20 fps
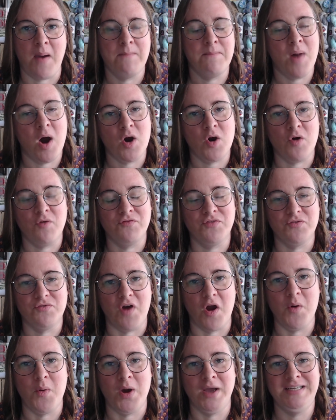mark off the
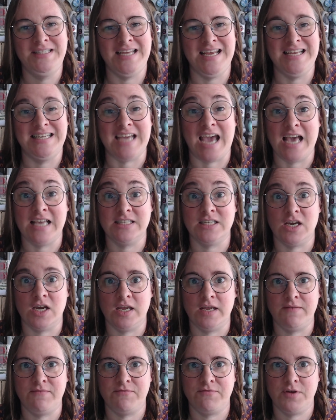row I did as
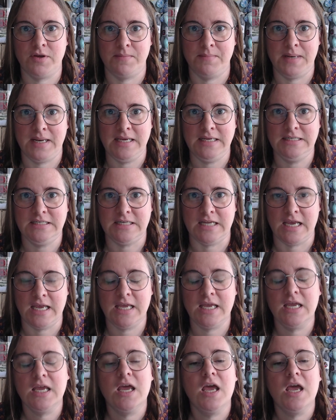I completed it